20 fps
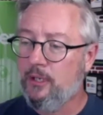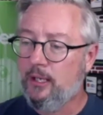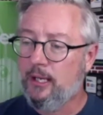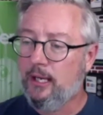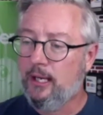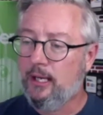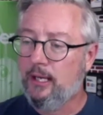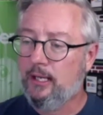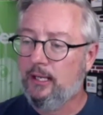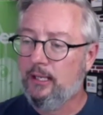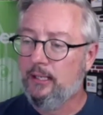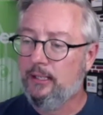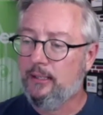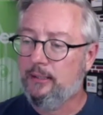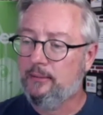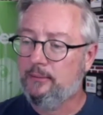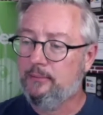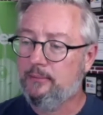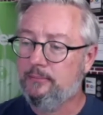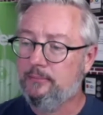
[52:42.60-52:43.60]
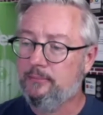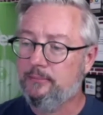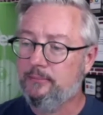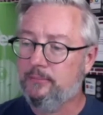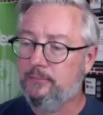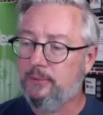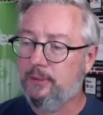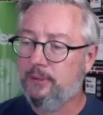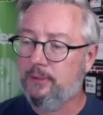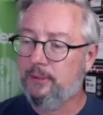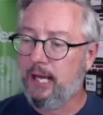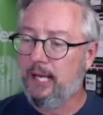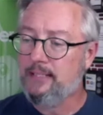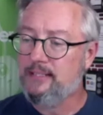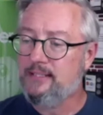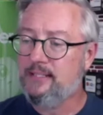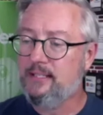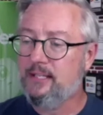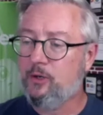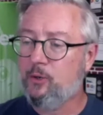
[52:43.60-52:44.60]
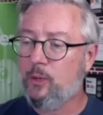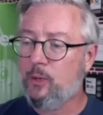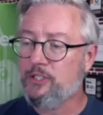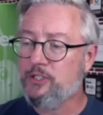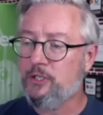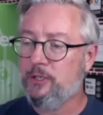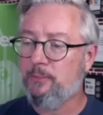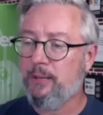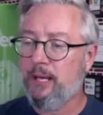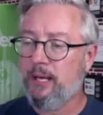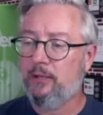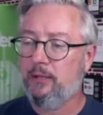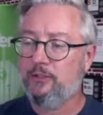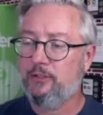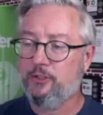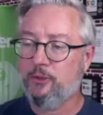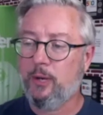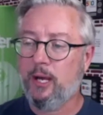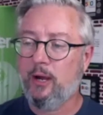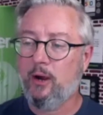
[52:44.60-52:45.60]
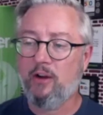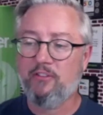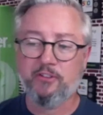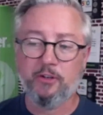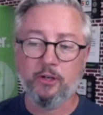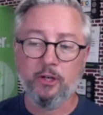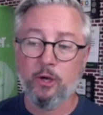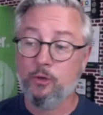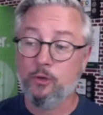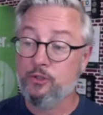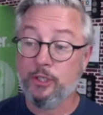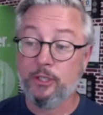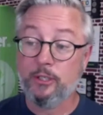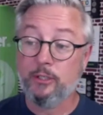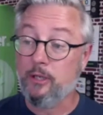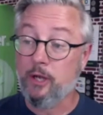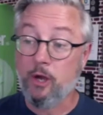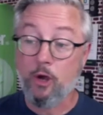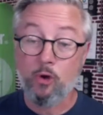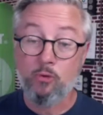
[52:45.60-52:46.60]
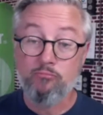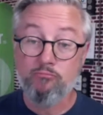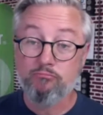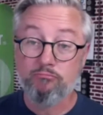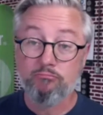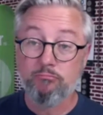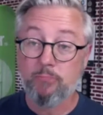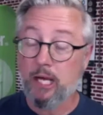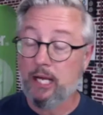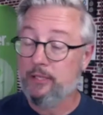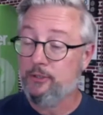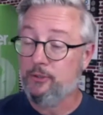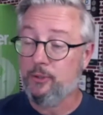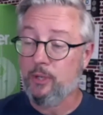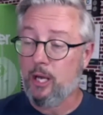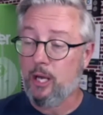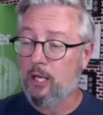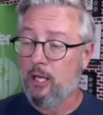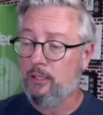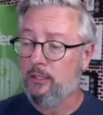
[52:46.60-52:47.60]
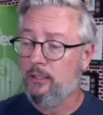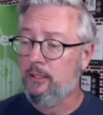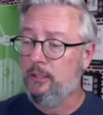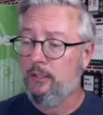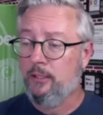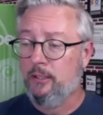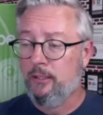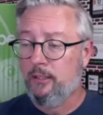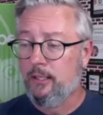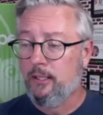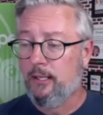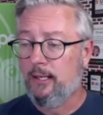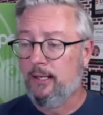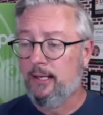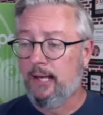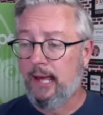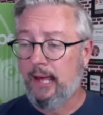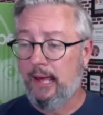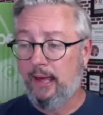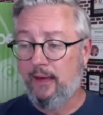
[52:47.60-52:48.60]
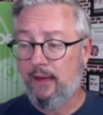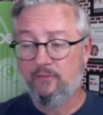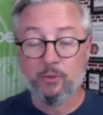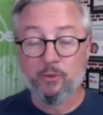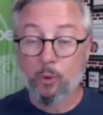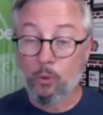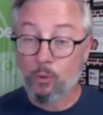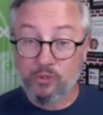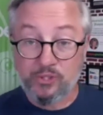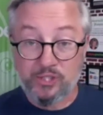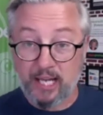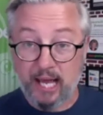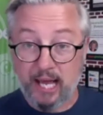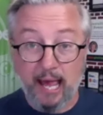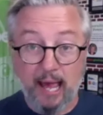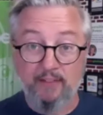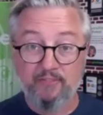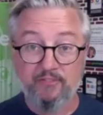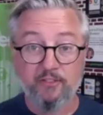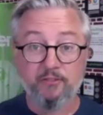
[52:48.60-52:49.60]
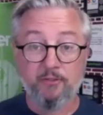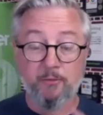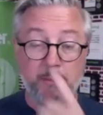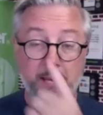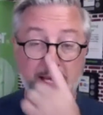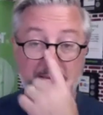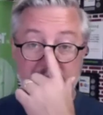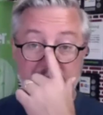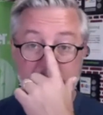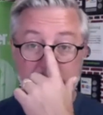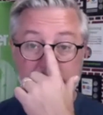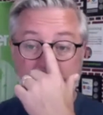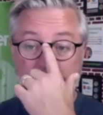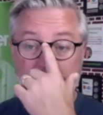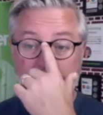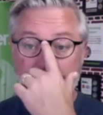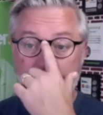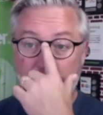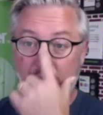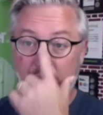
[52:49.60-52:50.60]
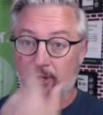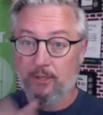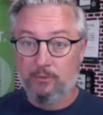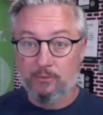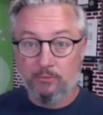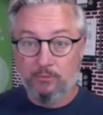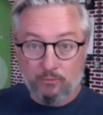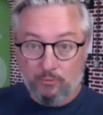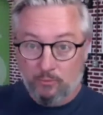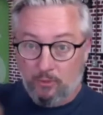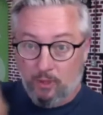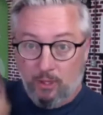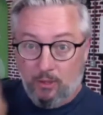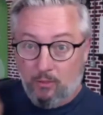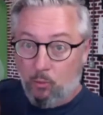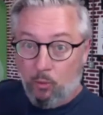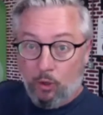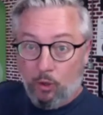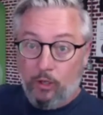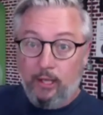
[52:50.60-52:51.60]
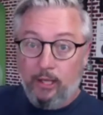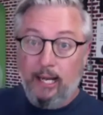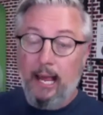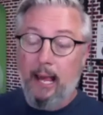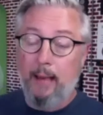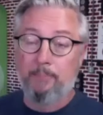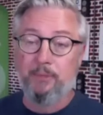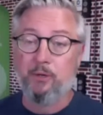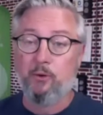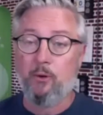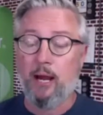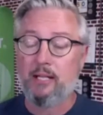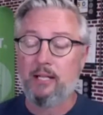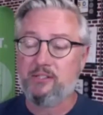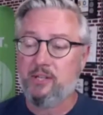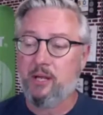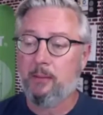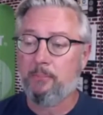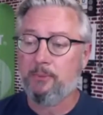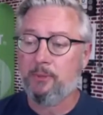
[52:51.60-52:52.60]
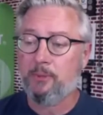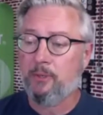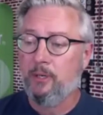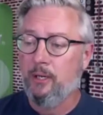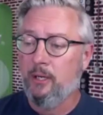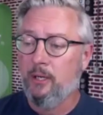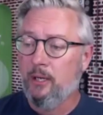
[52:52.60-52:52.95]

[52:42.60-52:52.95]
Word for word: Um, I see a question about do I offer coaching? No, I do not. Uh, I have a whole staff of amazing people that uh, work at Happy Grasshopper,